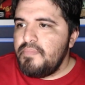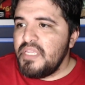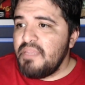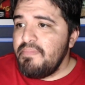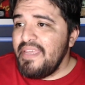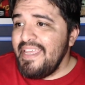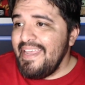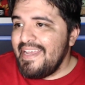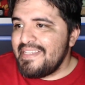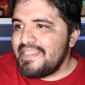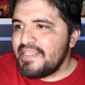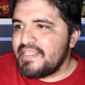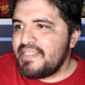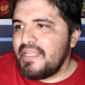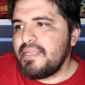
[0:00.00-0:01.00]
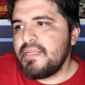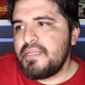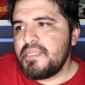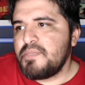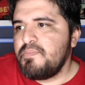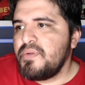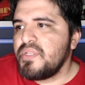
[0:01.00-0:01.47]
n Pay has extended
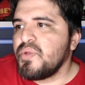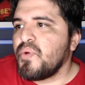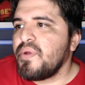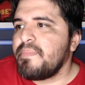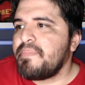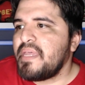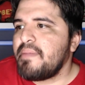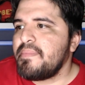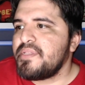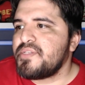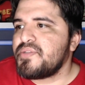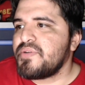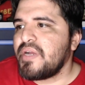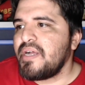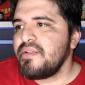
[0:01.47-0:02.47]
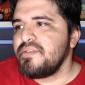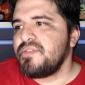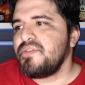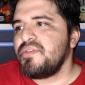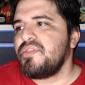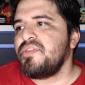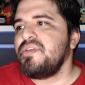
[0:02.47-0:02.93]
its Bitcoin payments trial
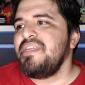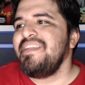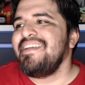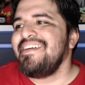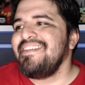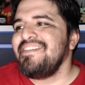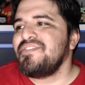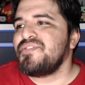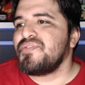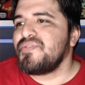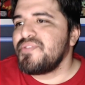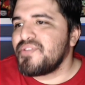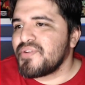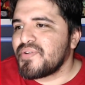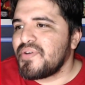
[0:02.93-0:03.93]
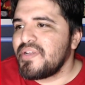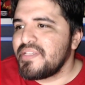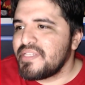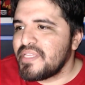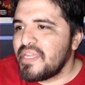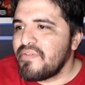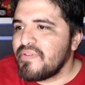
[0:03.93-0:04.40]
to 39 stores across
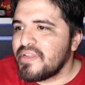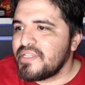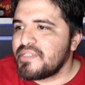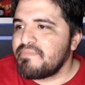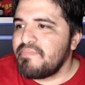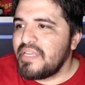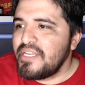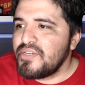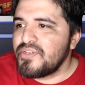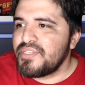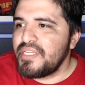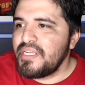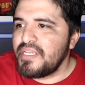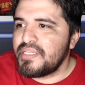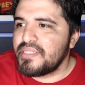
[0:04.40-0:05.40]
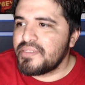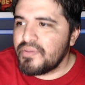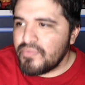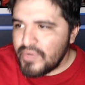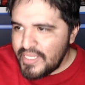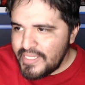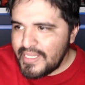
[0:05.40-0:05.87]
South Africa's major cities. The
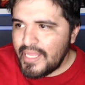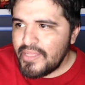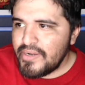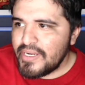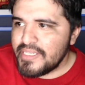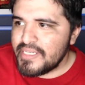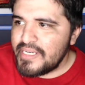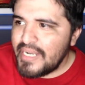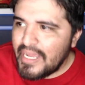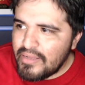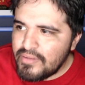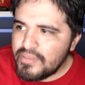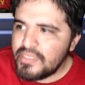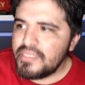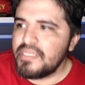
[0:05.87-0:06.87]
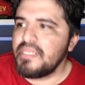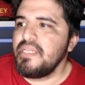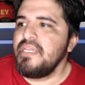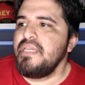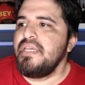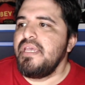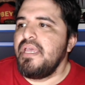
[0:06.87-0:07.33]
retailer has announced
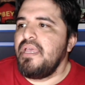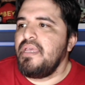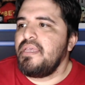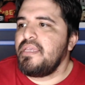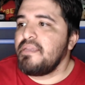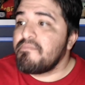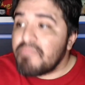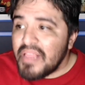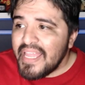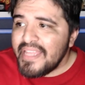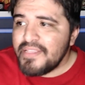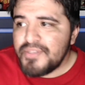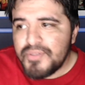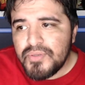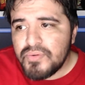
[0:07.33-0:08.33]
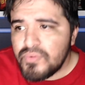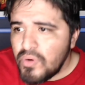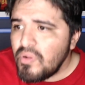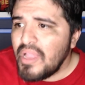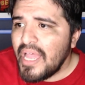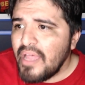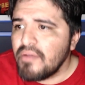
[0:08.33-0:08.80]
it plans to
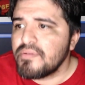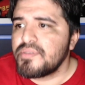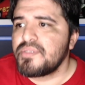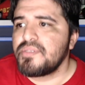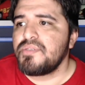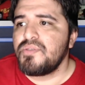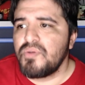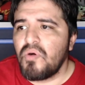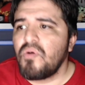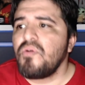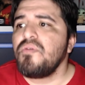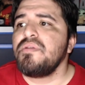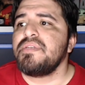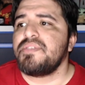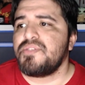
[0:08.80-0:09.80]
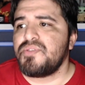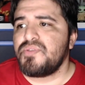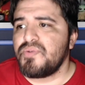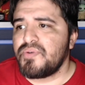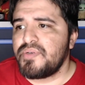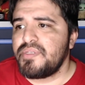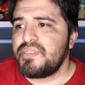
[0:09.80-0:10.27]
roll out to all its
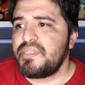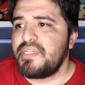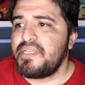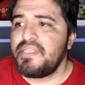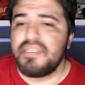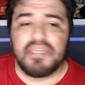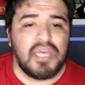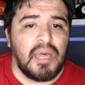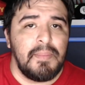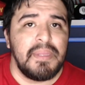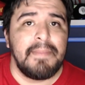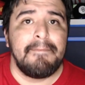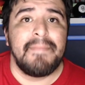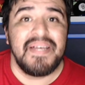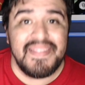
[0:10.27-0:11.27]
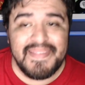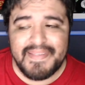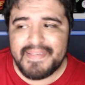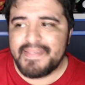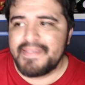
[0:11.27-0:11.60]
stores in the coming months.